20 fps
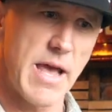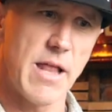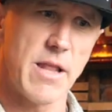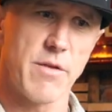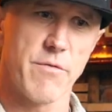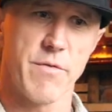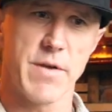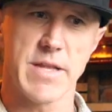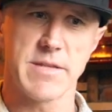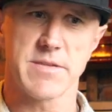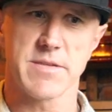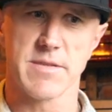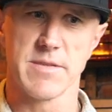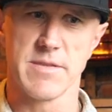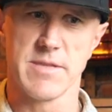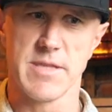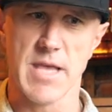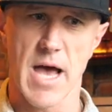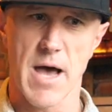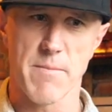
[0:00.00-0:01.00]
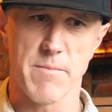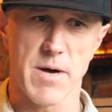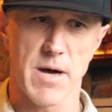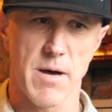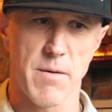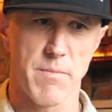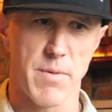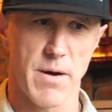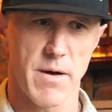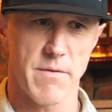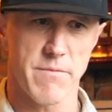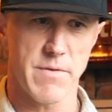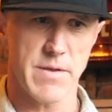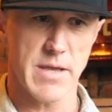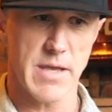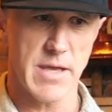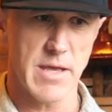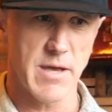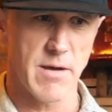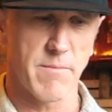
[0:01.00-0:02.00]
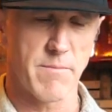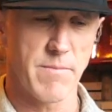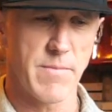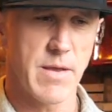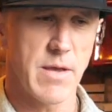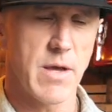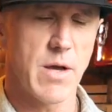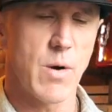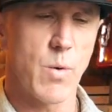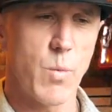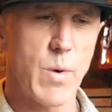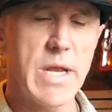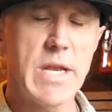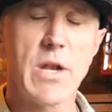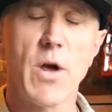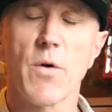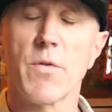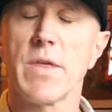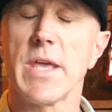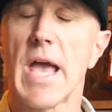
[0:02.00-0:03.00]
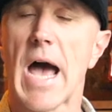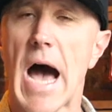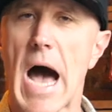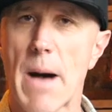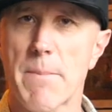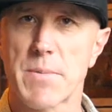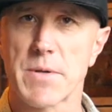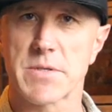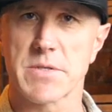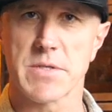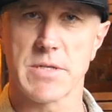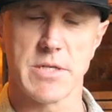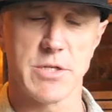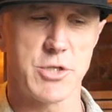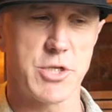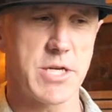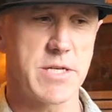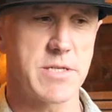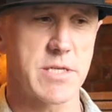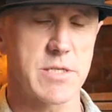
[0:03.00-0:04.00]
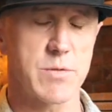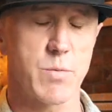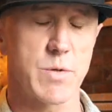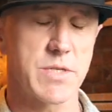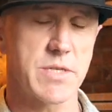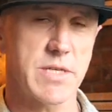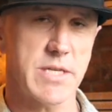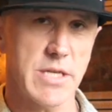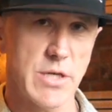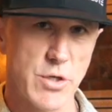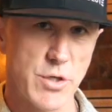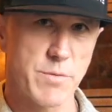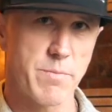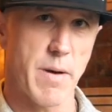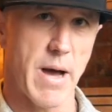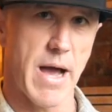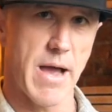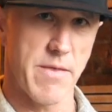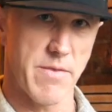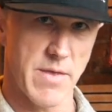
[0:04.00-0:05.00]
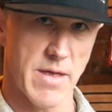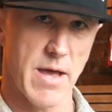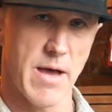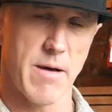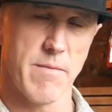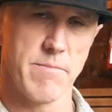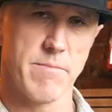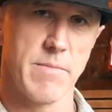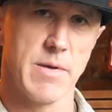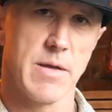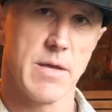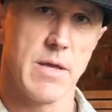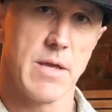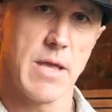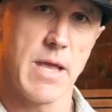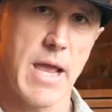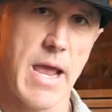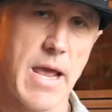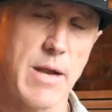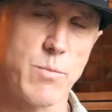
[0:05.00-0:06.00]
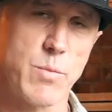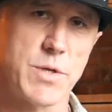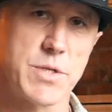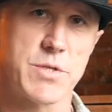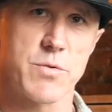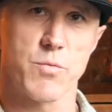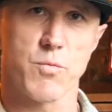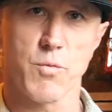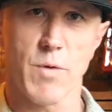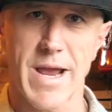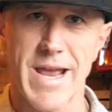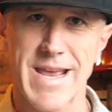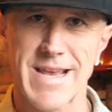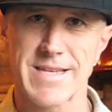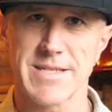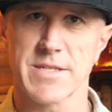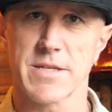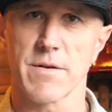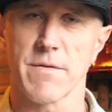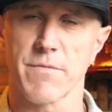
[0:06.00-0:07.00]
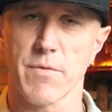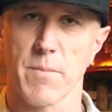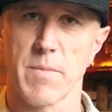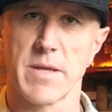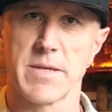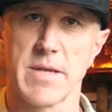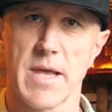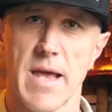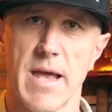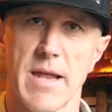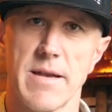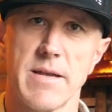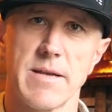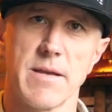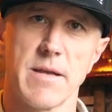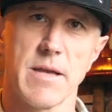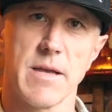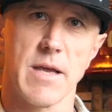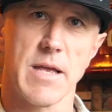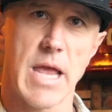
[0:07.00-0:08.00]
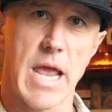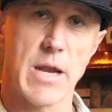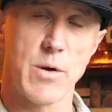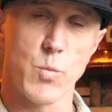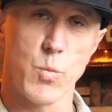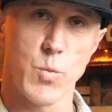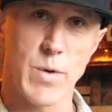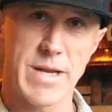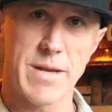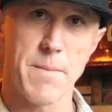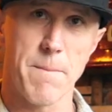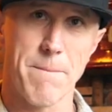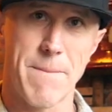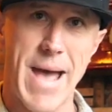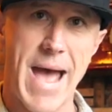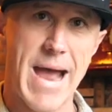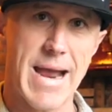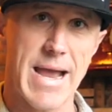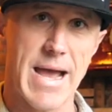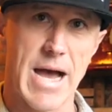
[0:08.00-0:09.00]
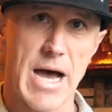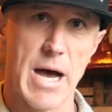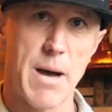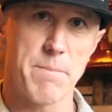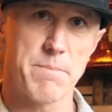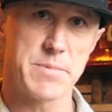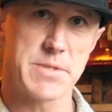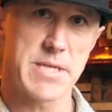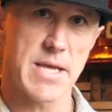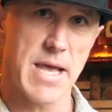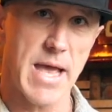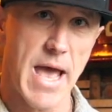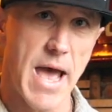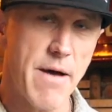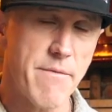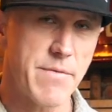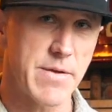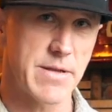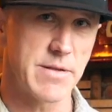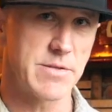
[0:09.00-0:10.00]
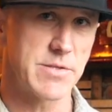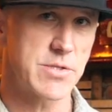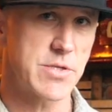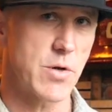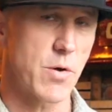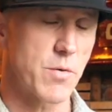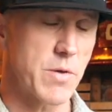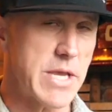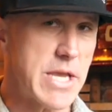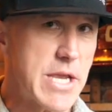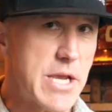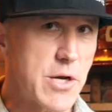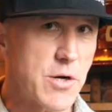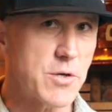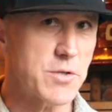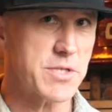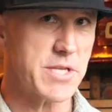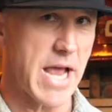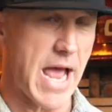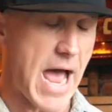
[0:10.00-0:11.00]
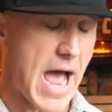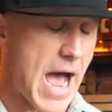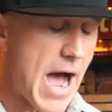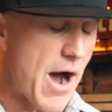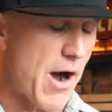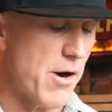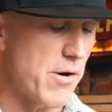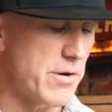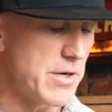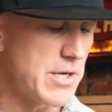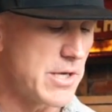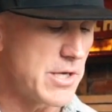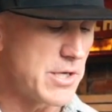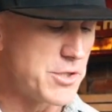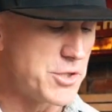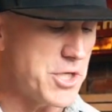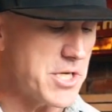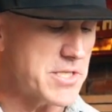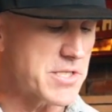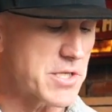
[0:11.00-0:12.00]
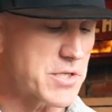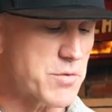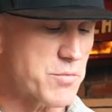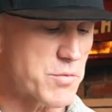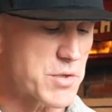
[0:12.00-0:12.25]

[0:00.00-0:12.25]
elevates them above him. We know the opposite. Jesus was killed by them and was raised from the dead and went back up to heaven. So here's how Jesus